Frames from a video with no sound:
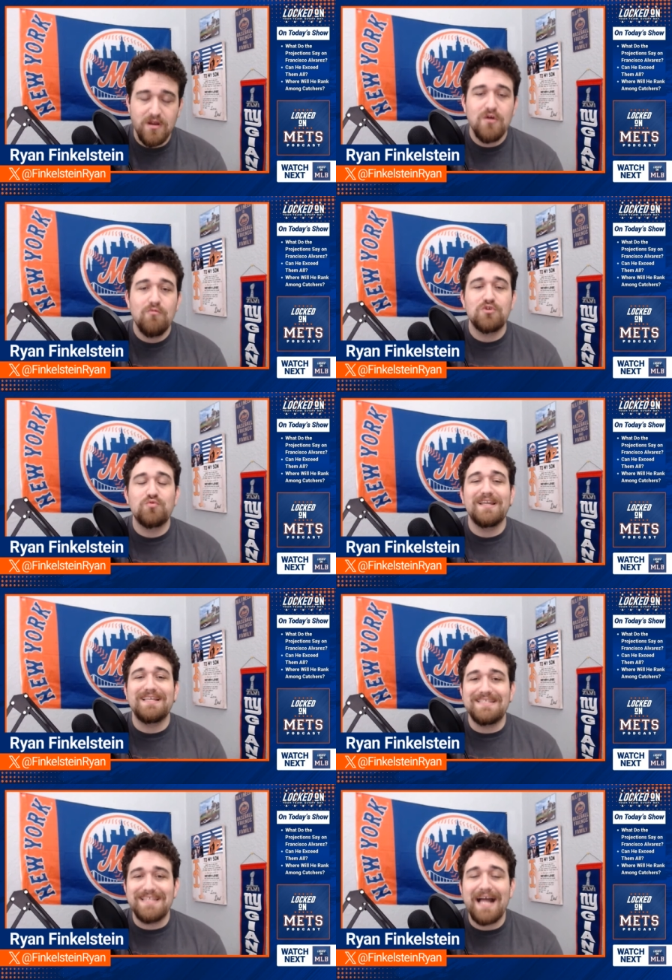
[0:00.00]
which would
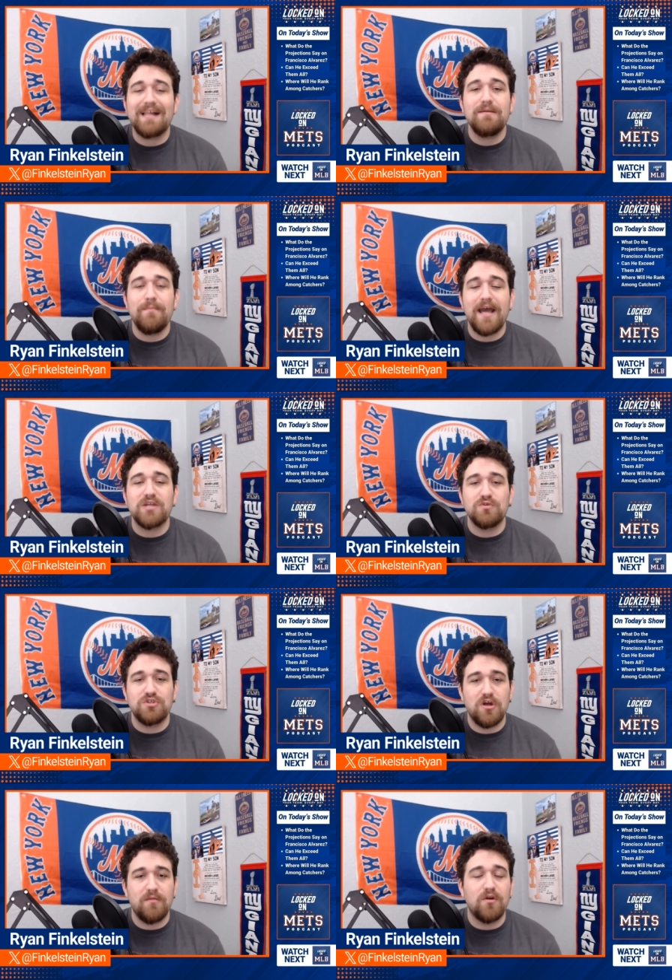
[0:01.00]
exactly match what
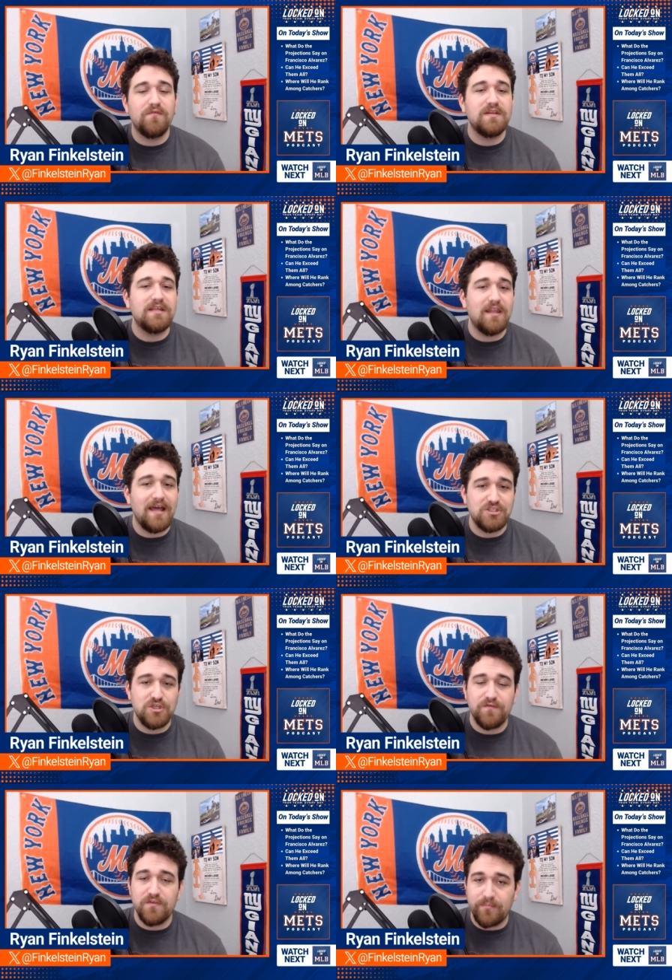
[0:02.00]
Sean Murphy did last year
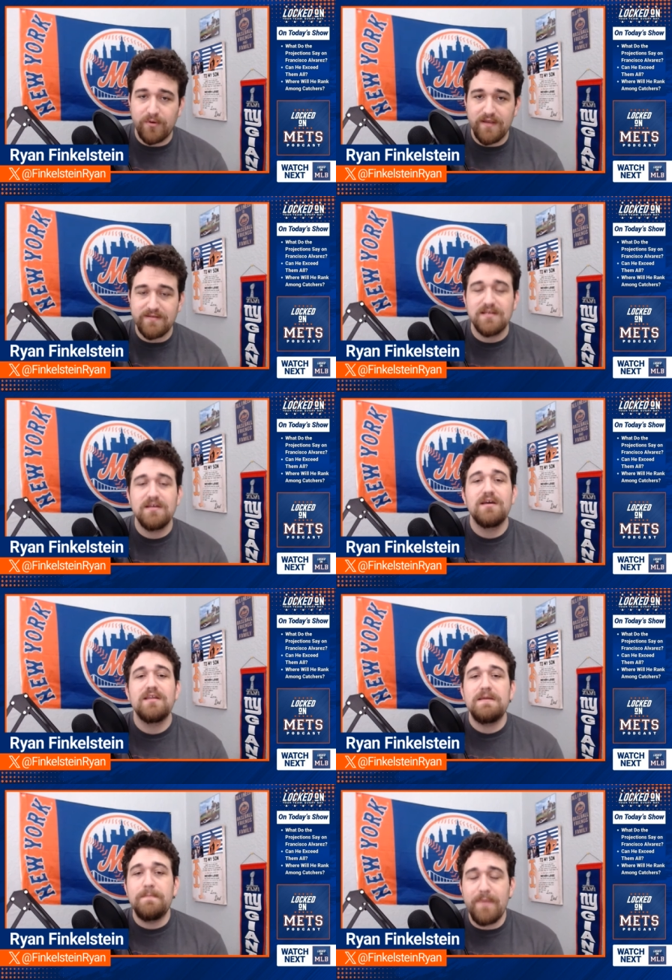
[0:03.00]
for the Braves,
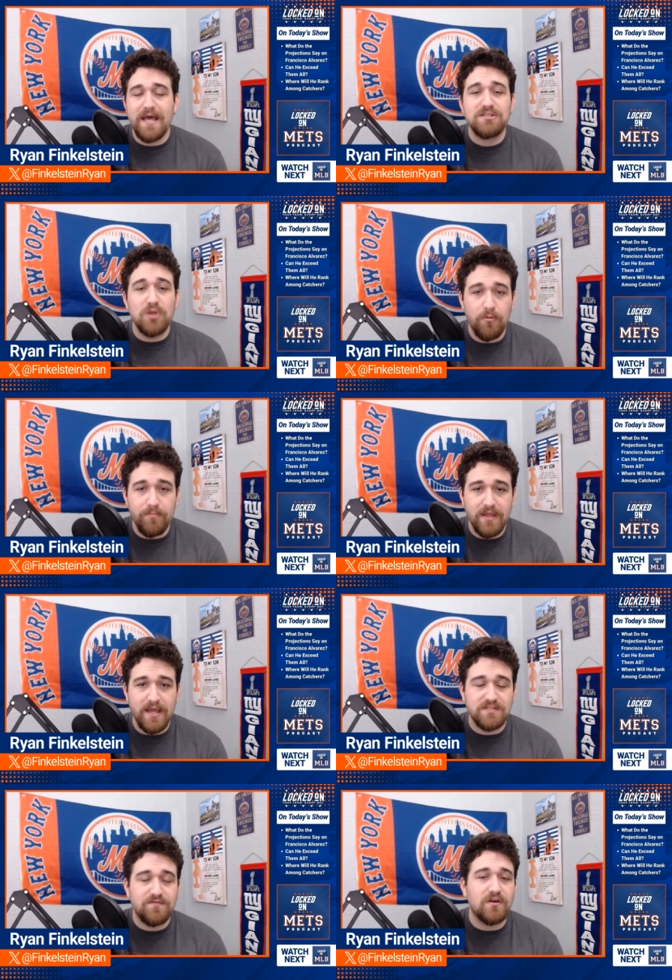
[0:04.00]
the best
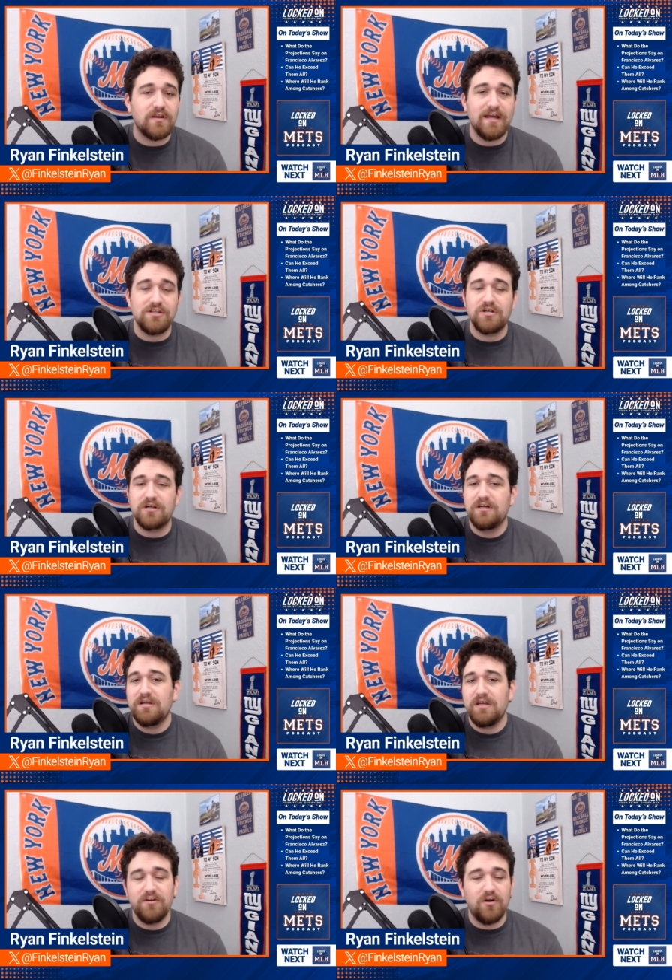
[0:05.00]
OPS for a catcher
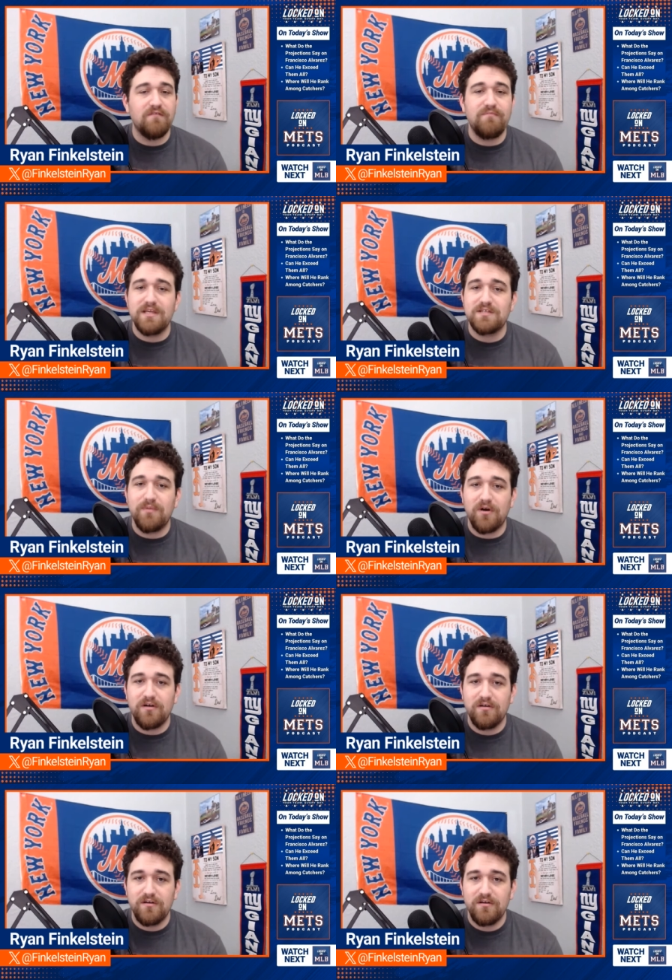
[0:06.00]
in all of baseball.
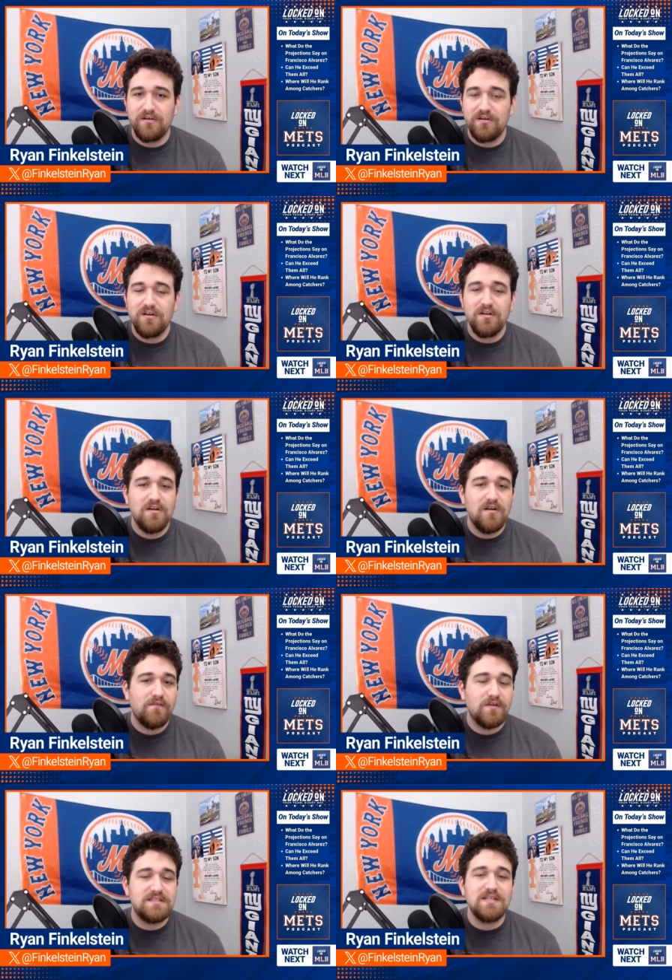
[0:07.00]

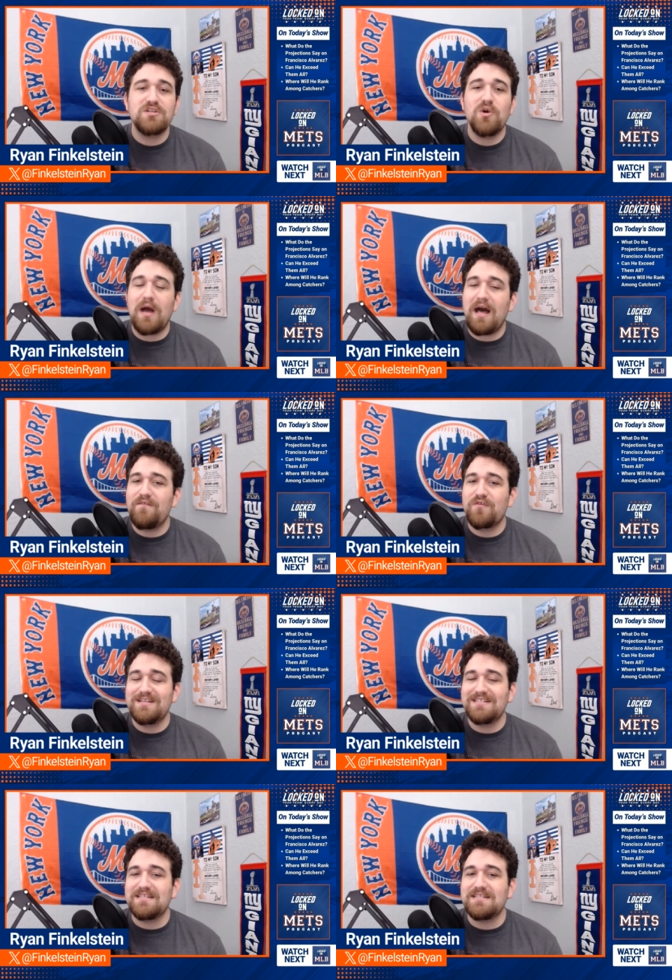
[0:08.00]
Francisco
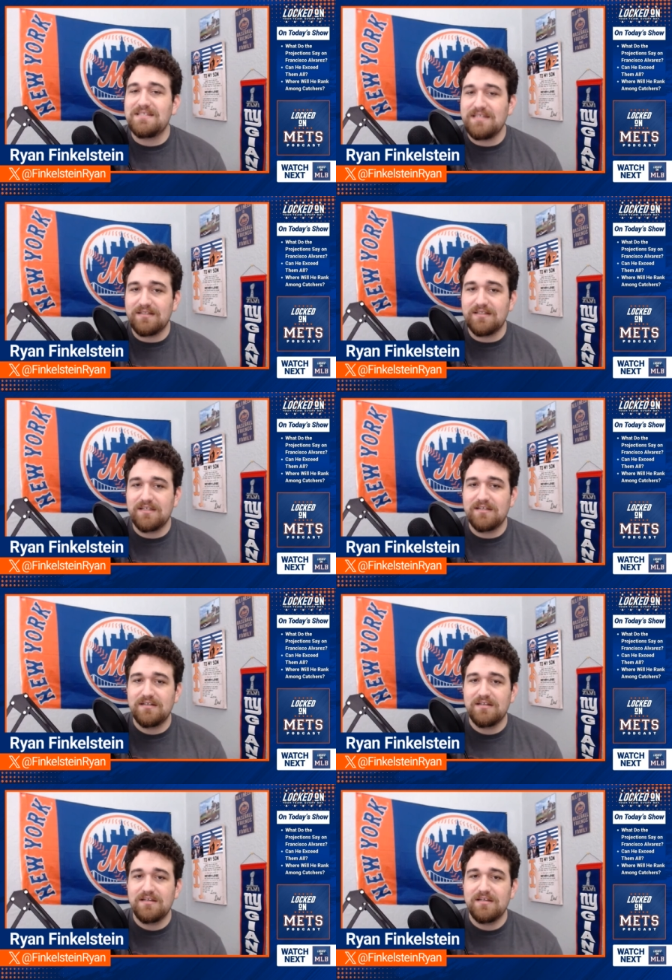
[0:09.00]
Alvarez's ceiling
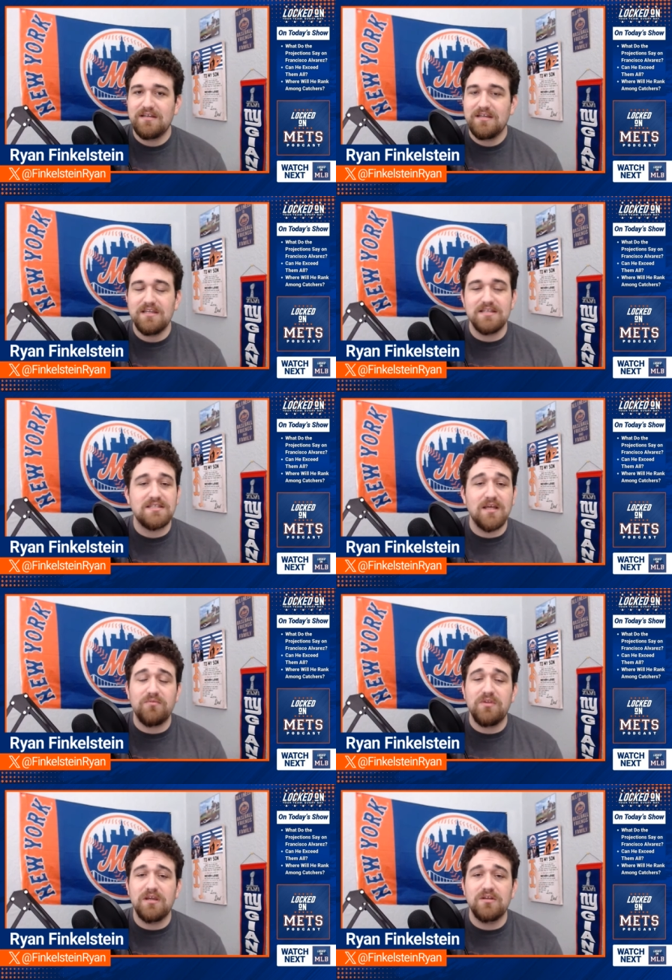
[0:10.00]
is
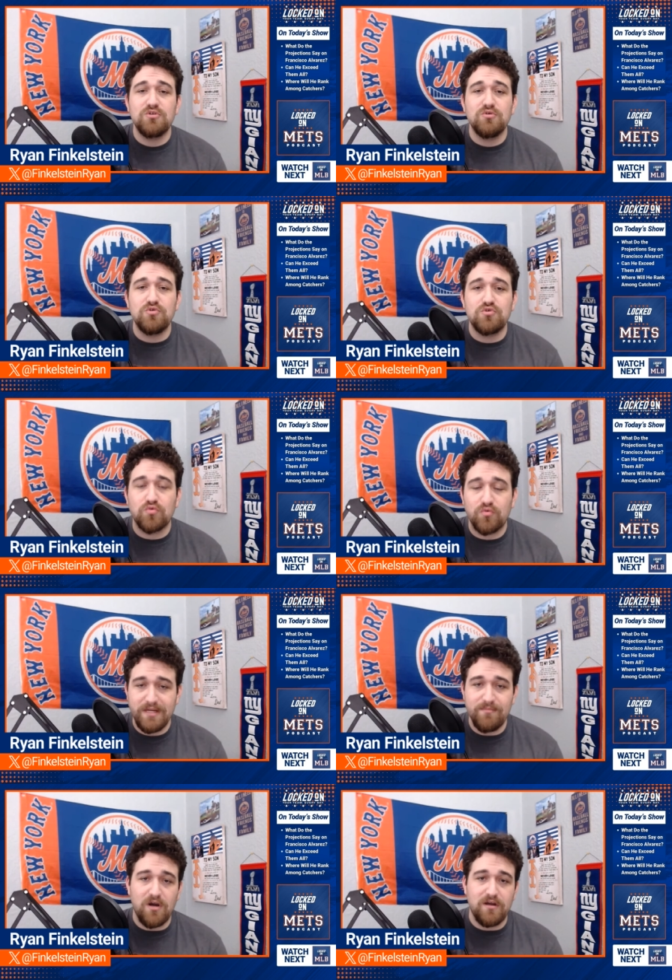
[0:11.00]
something to
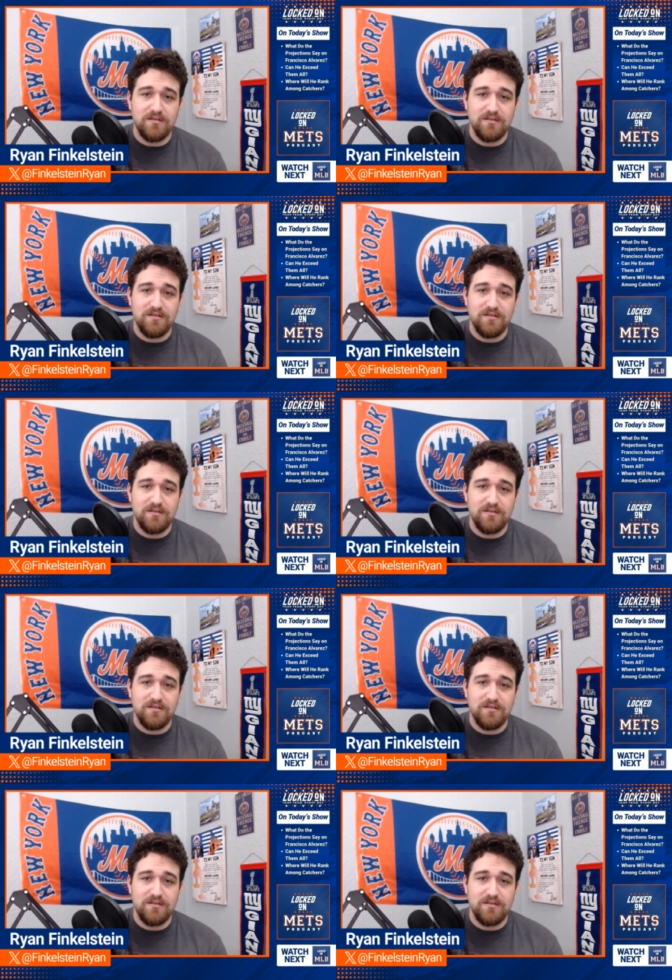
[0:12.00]
dream on.